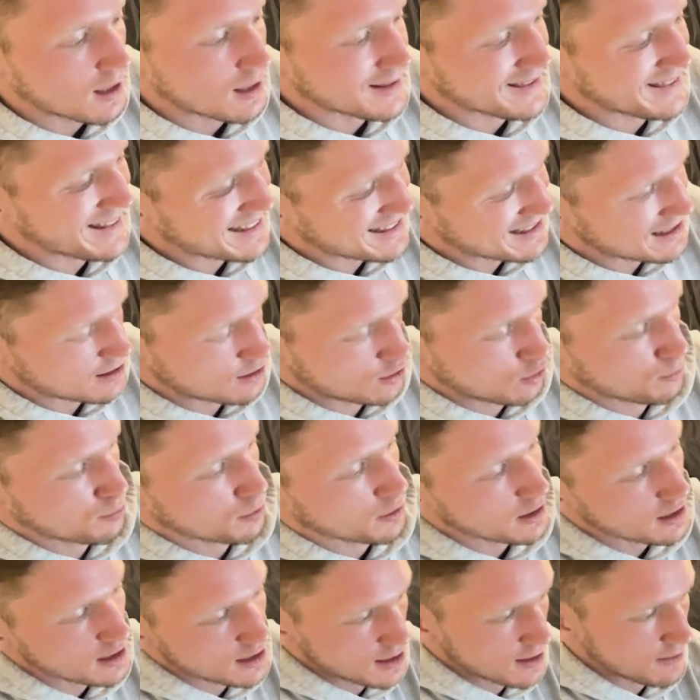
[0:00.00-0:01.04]
That's a super
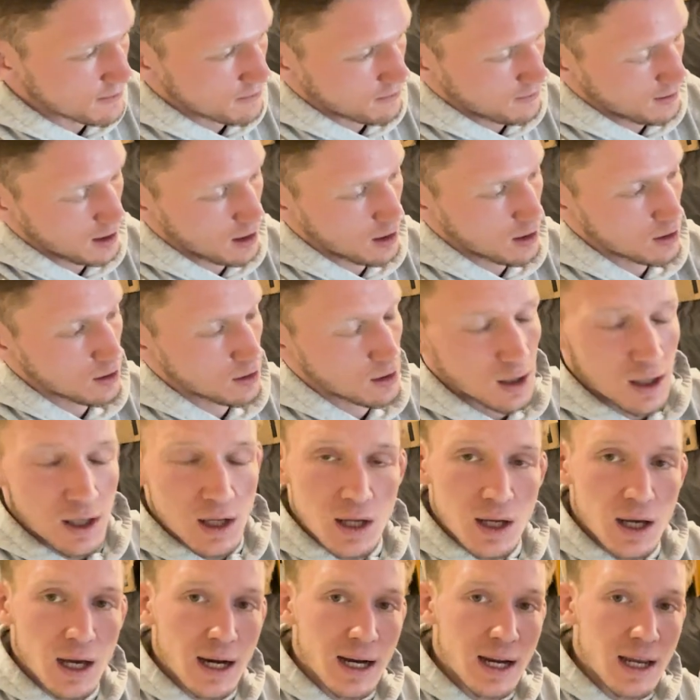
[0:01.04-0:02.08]
easy flow.
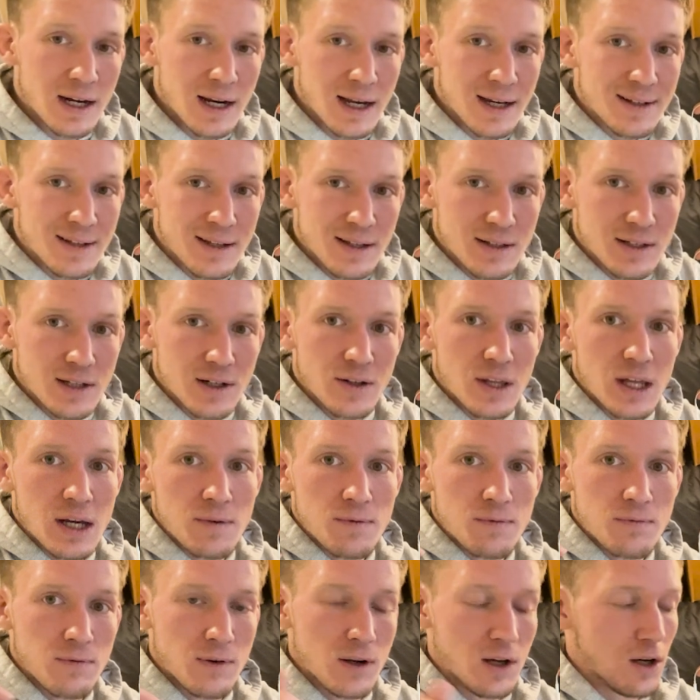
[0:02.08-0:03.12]
Again, I detail that
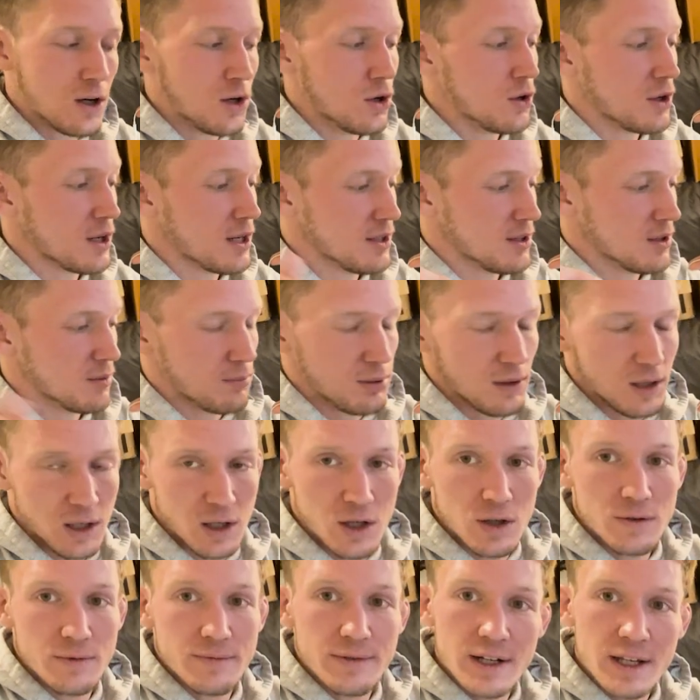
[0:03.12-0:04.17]
flow in the
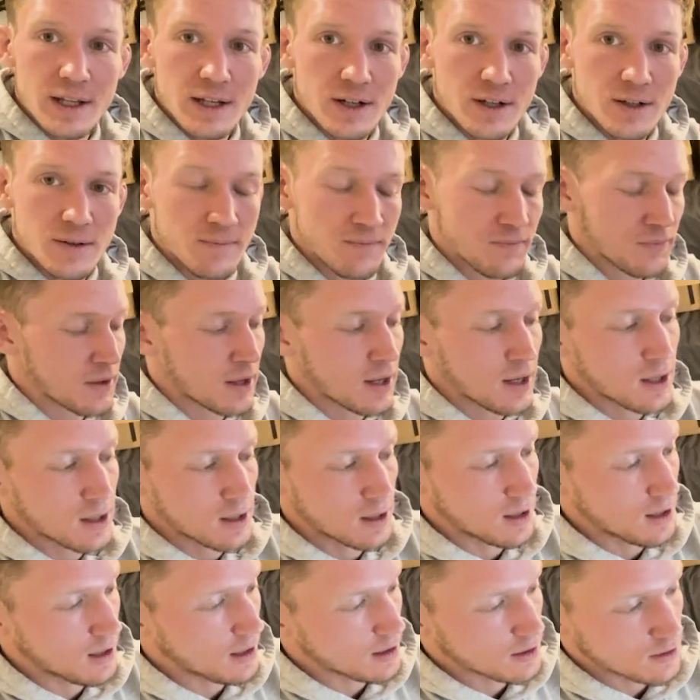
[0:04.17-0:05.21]
below video.
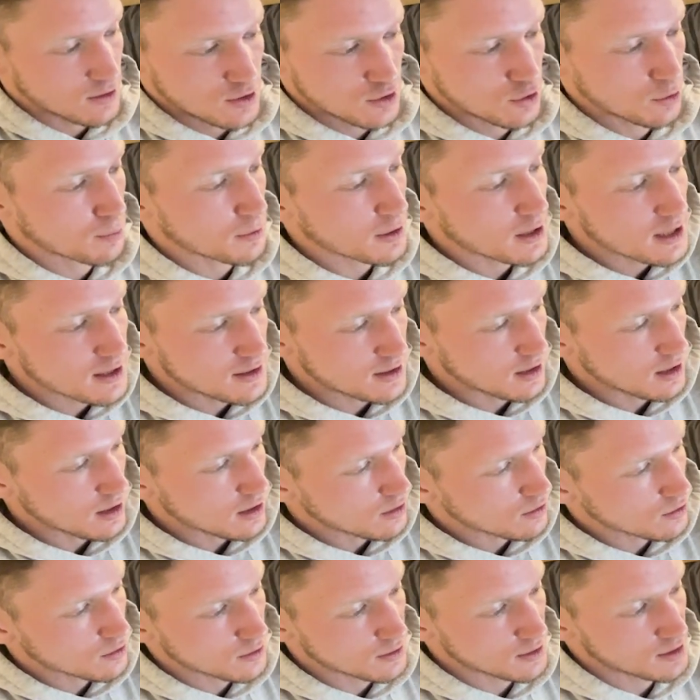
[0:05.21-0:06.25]
It's super easy to
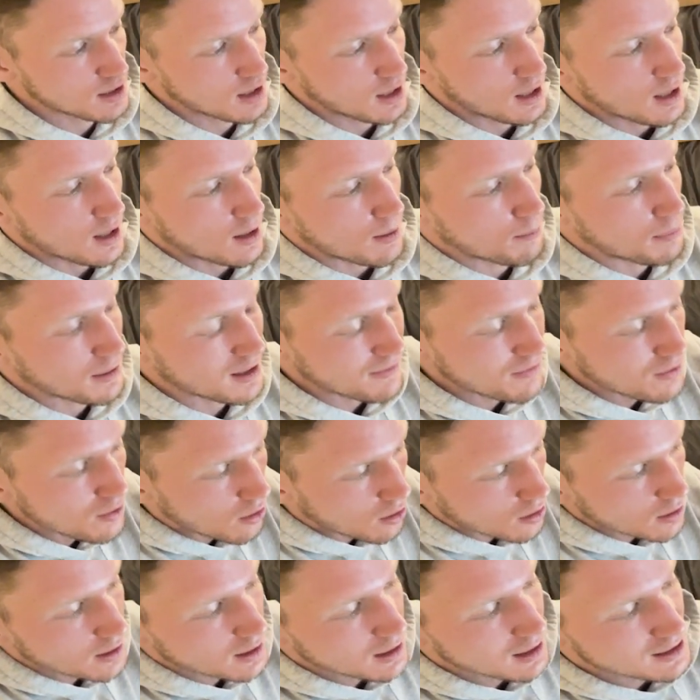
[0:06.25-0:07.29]
use. But if you
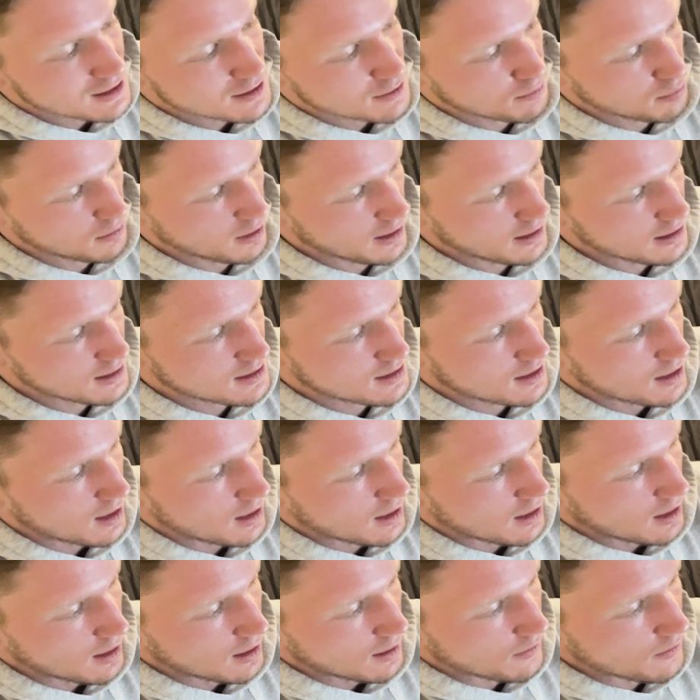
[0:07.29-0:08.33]
are getting splits,
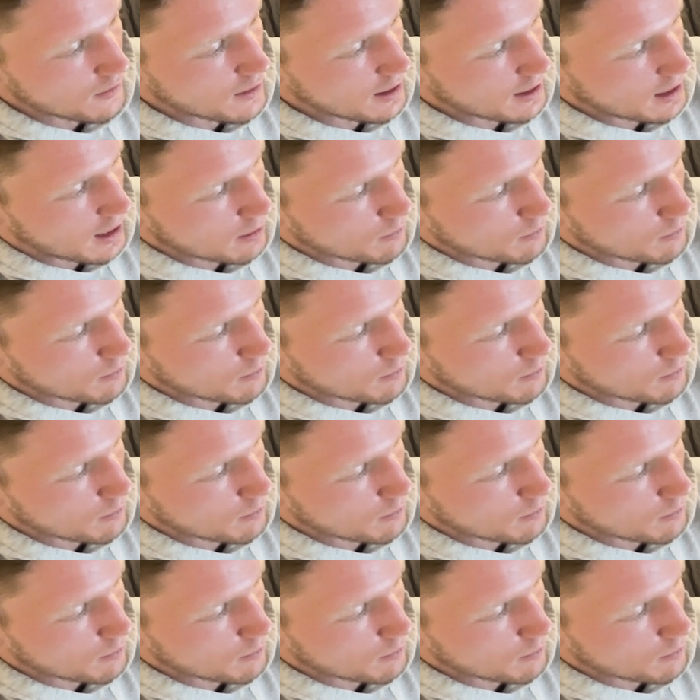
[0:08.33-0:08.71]
then I